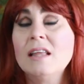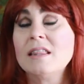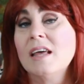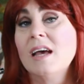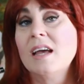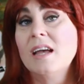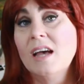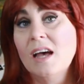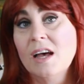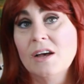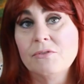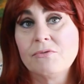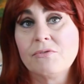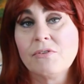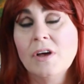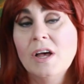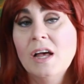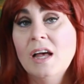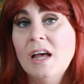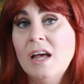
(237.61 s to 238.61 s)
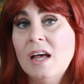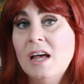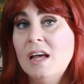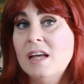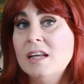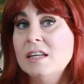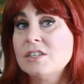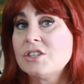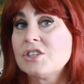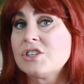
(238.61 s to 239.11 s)
They have
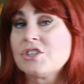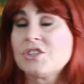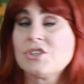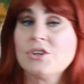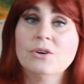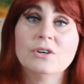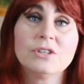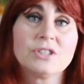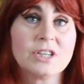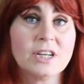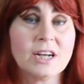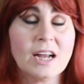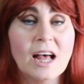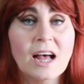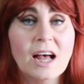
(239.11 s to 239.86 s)
sorted